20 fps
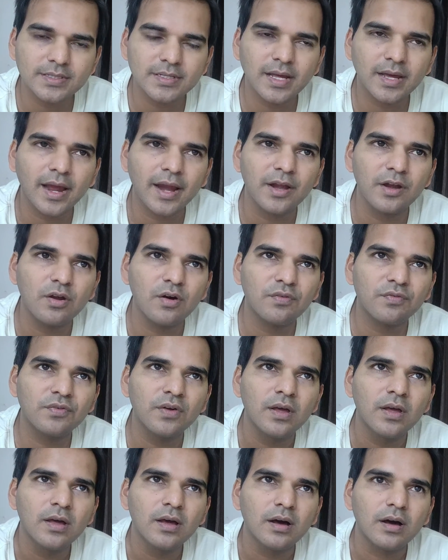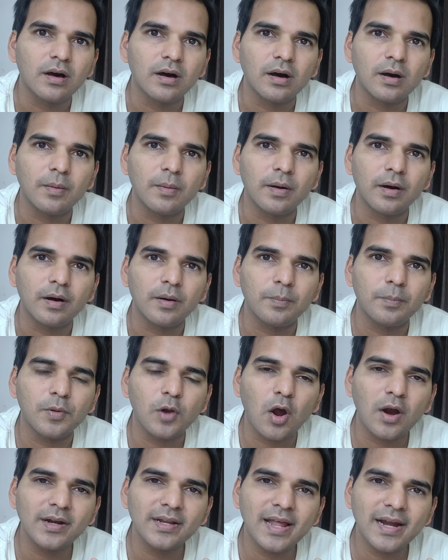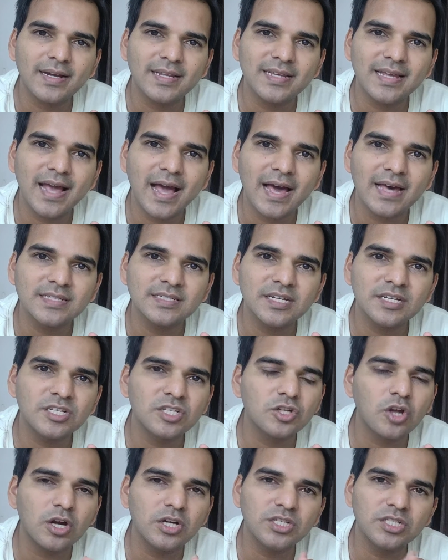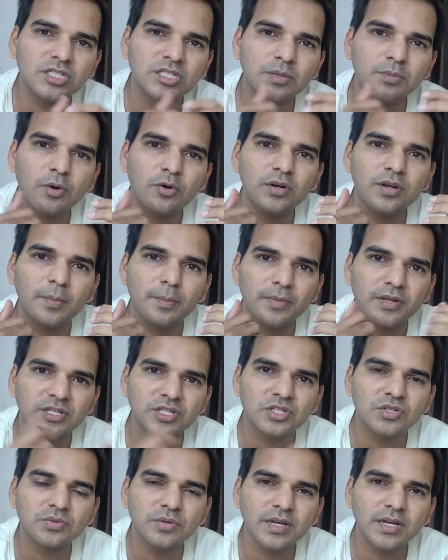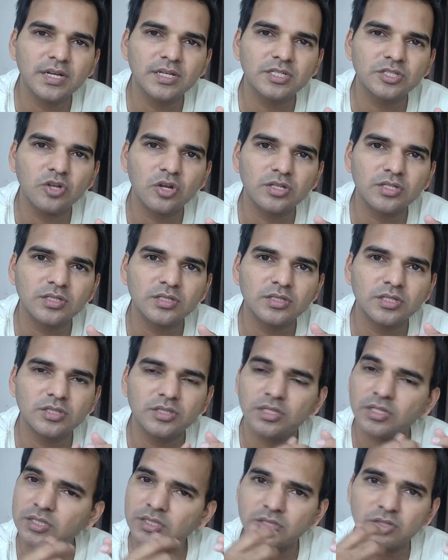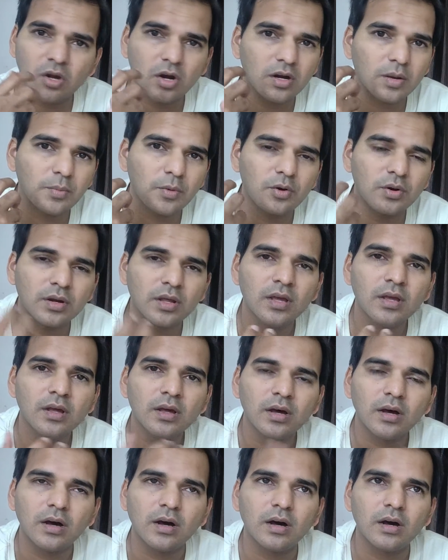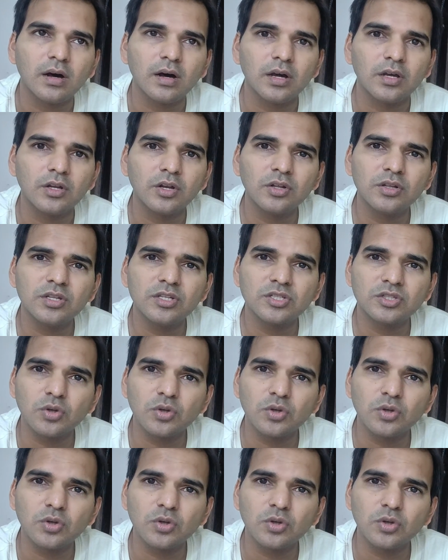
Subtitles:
the kind of plot that he has, it's not just about the mystery, it's just not about the